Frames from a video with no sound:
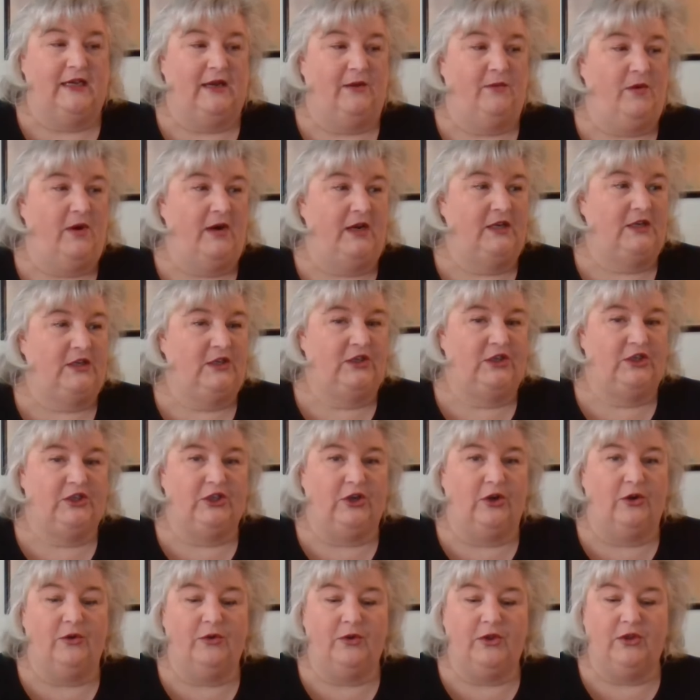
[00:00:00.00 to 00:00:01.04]
I wanted to
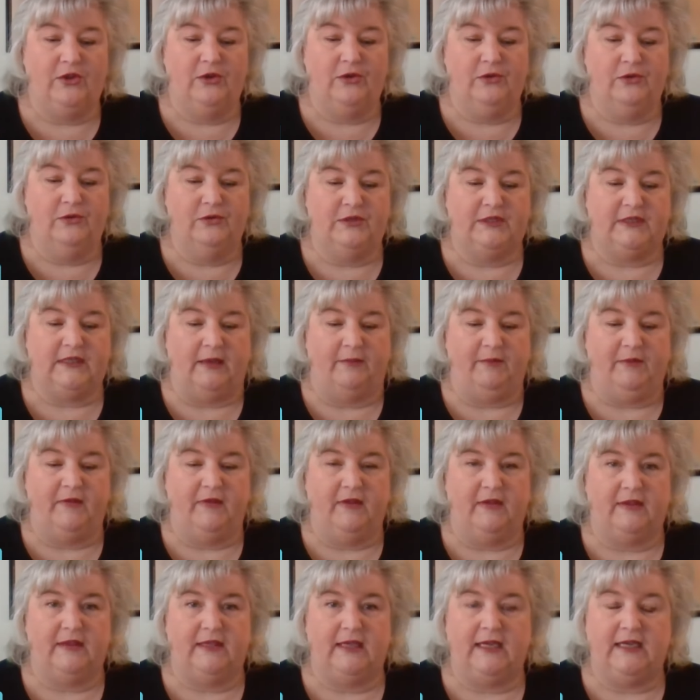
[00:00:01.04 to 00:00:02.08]
show you some of
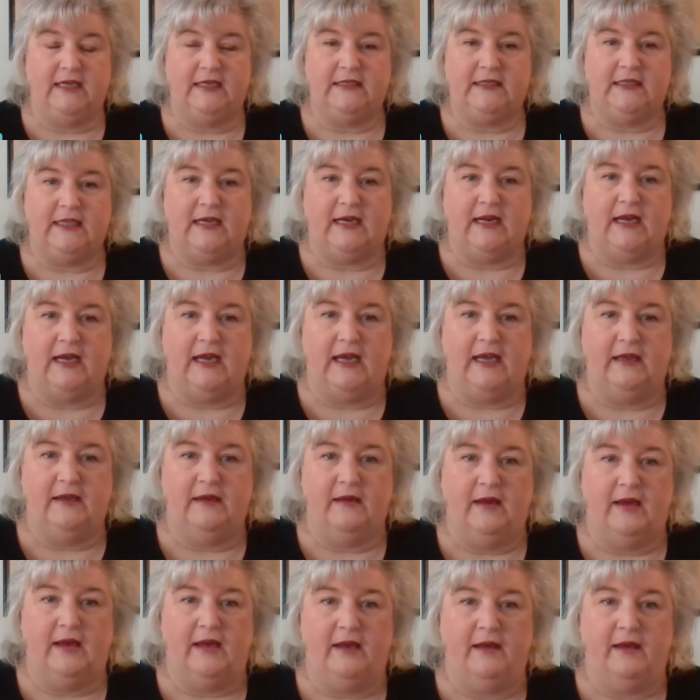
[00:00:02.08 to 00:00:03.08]
the things that I